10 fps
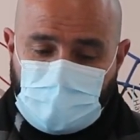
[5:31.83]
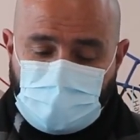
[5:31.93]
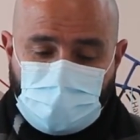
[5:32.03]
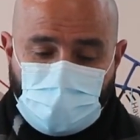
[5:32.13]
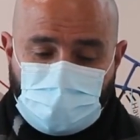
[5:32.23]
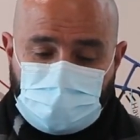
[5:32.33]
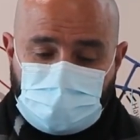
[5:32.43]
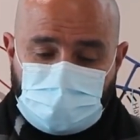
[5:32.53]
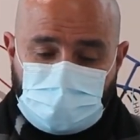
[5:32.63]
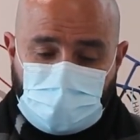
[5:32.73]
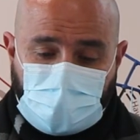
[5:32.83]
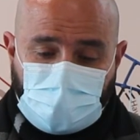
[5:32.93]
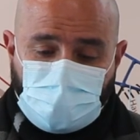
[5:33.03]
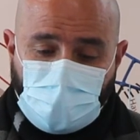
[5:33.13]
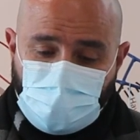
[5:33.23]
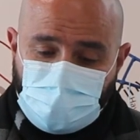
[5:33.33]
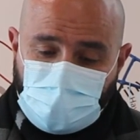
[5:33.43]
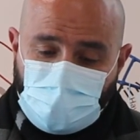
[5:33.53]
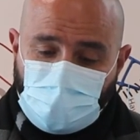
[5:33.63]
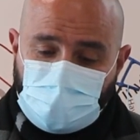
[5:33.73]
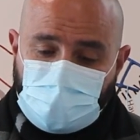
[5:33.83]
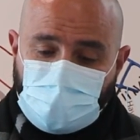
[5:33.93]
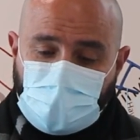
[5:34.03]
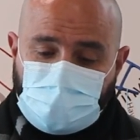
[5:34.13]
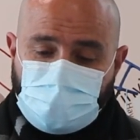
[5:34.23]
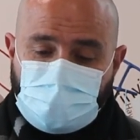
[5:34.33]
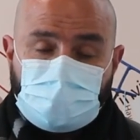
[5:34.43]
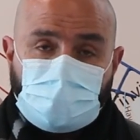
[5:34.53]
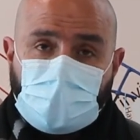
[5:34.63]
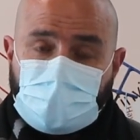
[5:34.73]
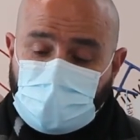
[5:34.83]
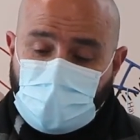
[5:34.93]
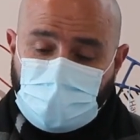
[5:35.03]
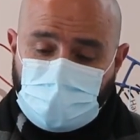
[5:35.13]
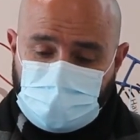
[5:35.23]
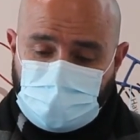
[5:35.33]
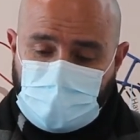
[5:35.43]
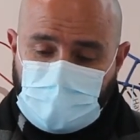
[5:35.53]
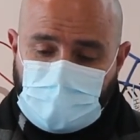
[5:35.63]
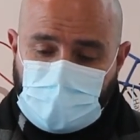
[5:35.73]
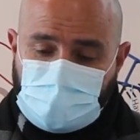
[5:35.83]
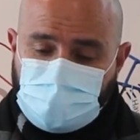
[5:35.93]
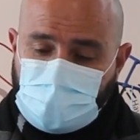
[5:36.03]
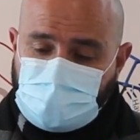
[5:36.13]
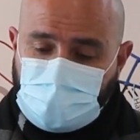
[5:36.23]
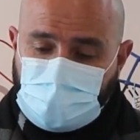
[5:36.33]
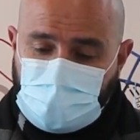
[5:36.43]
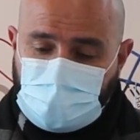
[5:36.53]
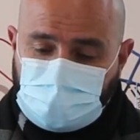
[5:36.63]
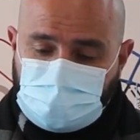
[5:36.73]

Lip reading: So I grope in one direction and another as best I can.